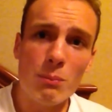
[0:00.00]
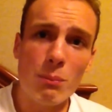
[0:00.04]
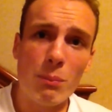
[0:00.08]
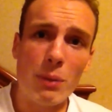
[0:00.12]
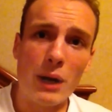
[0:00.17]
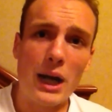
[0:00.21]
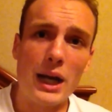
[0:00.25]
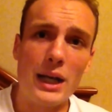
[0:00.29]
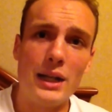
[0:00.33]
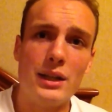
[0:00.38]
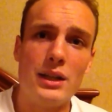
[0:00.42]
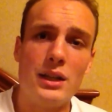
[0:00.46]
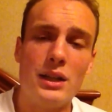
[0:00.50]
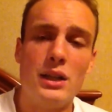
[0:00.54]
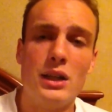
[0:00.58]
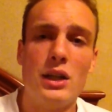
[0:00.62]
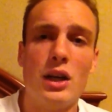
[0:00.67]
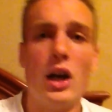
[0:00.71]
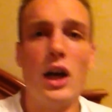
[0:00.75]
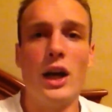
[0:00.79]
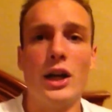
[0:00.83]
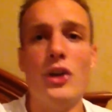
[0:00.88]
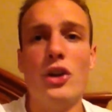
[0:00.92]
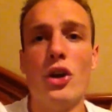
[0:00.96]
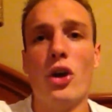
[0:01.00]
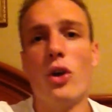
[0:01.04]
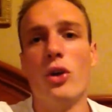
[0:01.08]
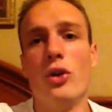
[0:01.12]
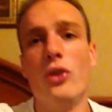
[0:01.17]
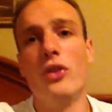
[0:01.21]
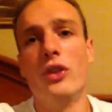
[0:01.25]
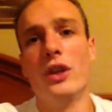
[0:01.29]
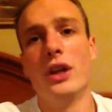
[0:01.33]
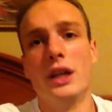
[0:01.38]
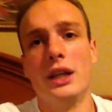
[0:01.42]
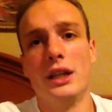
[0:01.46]
But I
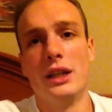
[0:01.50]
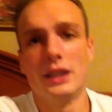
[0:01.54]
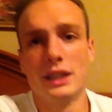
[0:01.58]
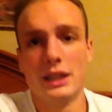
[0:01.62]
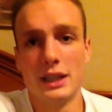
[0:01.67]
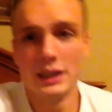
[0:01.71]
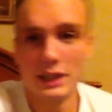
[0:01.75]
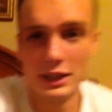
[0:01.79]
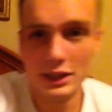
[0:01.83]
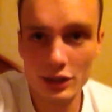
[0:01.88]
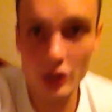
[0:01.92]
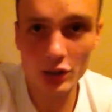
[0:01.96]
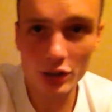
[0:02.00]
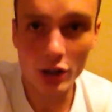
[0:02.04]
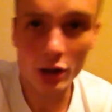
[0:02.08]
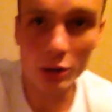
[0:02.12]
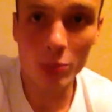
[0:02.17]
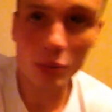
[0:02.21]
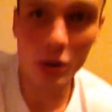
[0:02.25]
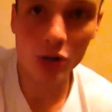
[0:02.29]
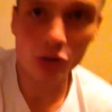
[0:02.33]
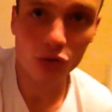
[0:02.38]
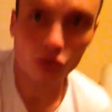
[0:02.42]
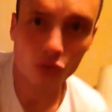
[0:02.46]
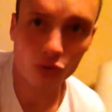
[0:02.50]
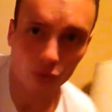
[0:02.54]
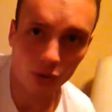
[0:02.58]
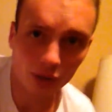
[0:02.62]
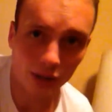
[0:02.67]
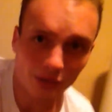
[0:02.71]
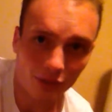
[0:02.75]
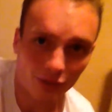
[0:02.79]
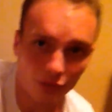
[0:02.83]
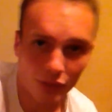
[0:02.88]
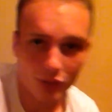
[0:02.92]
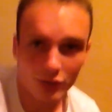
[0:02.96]
know that, my
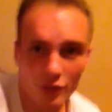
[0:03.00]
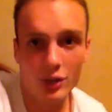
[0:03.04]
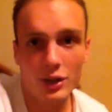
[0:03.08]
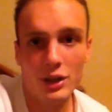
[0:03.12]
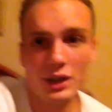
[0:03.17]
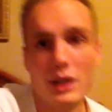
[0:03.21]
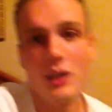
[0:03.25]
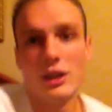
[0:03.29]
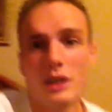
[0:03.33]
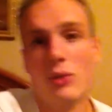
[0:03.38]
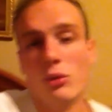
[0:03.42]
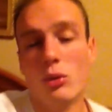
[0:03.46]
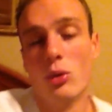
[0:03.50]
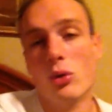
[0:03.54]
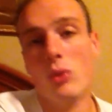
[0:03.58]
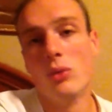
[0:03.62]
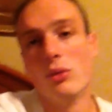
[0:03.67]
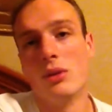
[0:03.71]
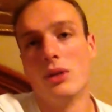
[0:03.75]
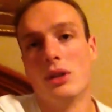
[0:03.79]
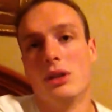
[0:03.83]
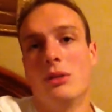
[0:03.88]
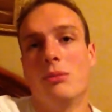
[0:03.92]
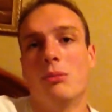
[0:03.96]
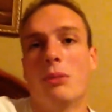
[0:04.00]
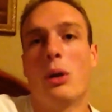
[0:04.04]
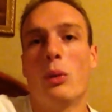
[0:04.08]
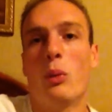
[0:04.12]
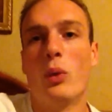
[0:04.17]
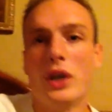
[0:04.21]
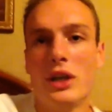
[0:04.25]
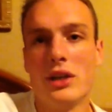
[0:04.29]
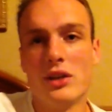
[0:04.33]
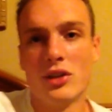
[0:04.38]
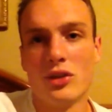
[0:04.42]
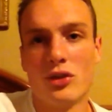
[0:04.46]
strength, or my
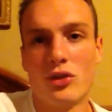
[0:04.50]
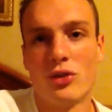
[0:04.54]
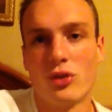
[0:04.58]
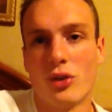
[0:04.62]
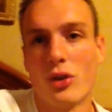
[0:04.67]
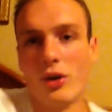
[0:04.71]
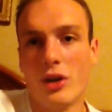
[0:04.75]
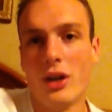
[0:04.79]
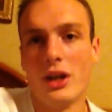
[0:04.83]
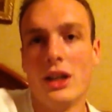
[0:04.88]
weakness,